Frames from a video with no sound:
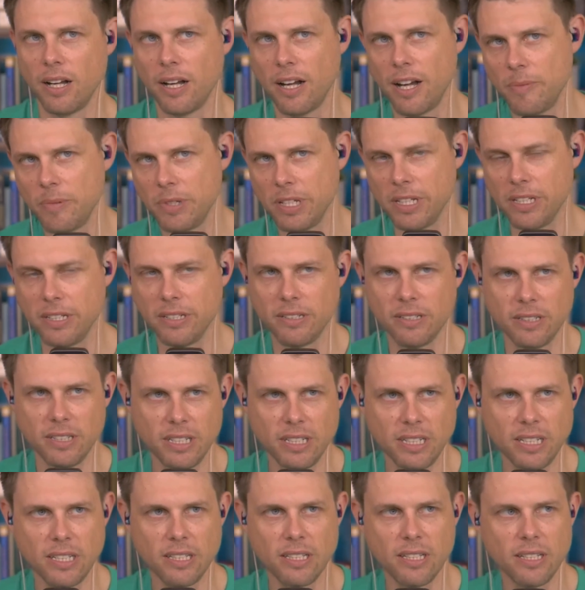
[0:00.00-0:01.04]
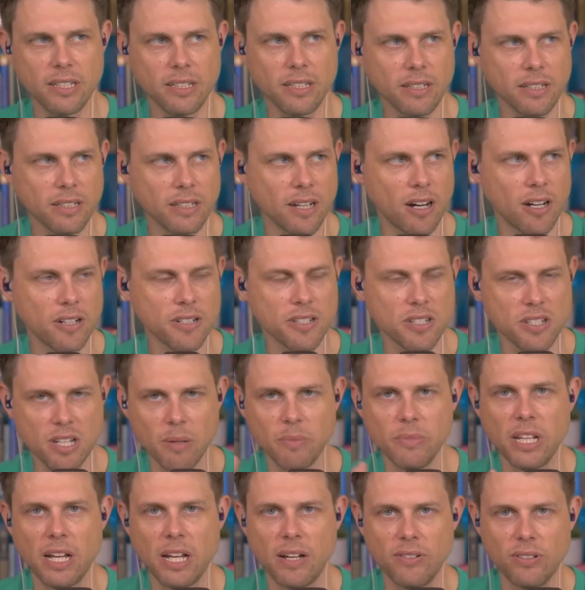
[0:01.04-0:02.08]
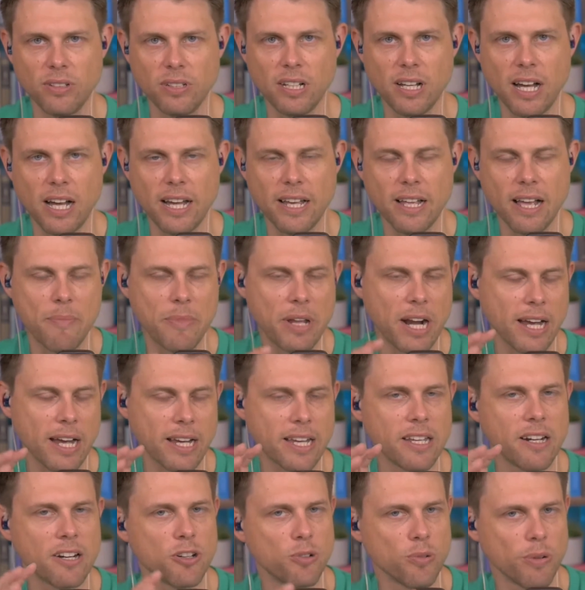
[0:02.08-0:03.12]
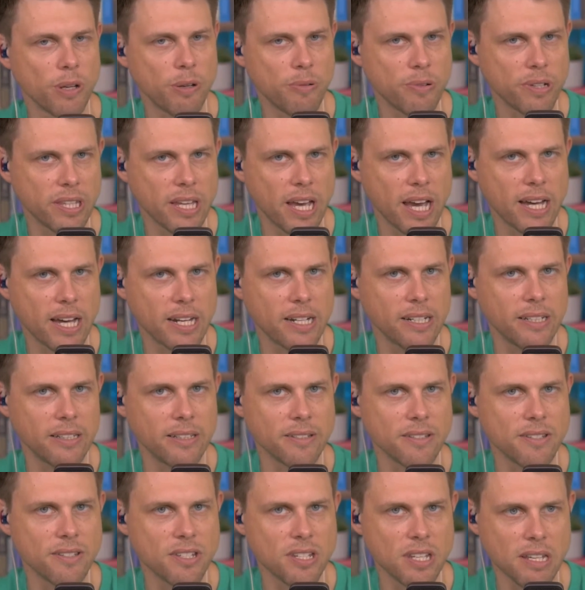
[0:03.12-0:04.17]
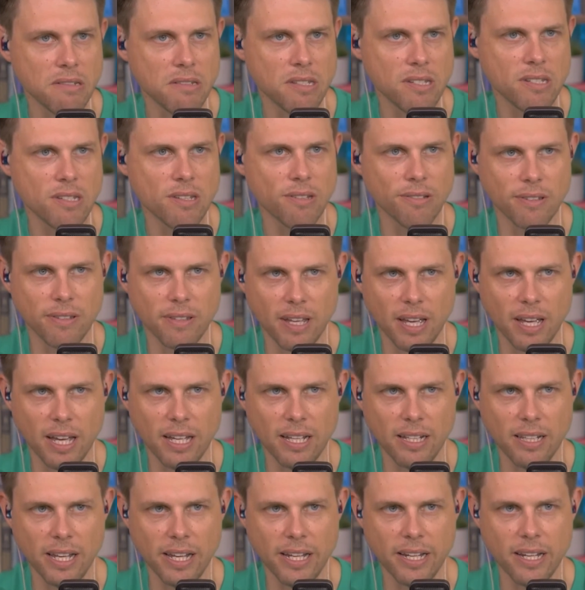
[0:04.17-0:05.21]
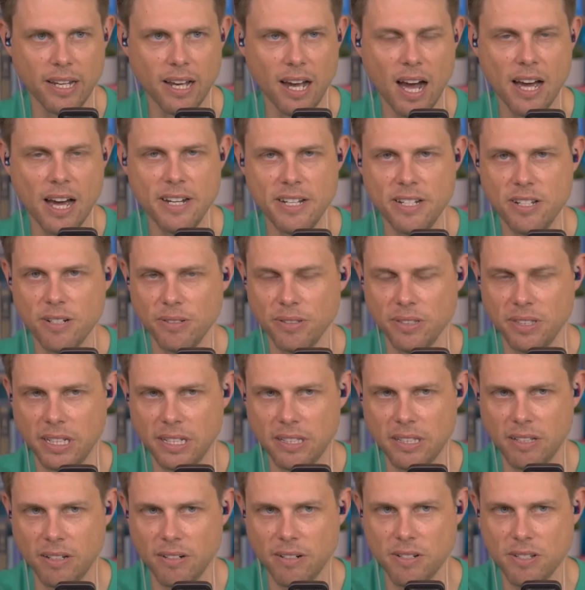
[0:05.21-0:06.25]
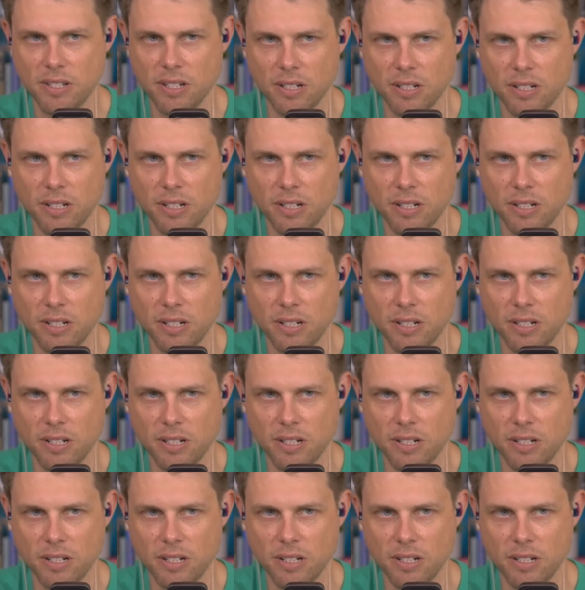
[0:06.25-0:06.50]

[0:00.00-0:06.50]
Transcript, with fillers: I mean, on some level, I, I mean, I can agree with that in the sense that, like, I don't think there is a